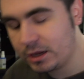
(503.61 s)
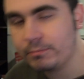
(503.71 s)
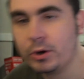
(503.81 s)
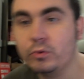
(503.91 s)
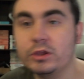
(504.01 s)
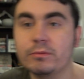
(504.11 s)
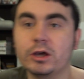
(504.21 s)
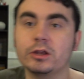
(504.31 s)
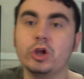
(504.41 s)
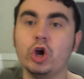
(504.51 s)

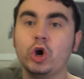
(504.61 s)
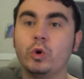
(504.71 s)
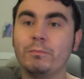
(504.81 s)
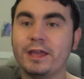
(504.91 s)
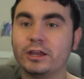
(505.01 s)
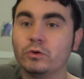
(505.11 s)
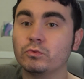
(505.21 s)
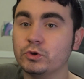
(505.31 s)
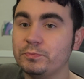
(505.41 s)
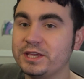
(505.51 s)
Pokemon Omega
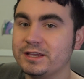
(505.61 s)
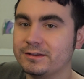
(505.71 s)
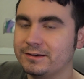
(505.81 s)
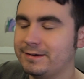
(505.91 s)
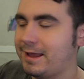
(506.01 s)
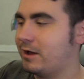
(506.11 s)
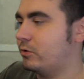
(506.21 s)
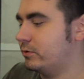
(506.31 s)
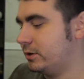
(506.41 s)
Ruby now.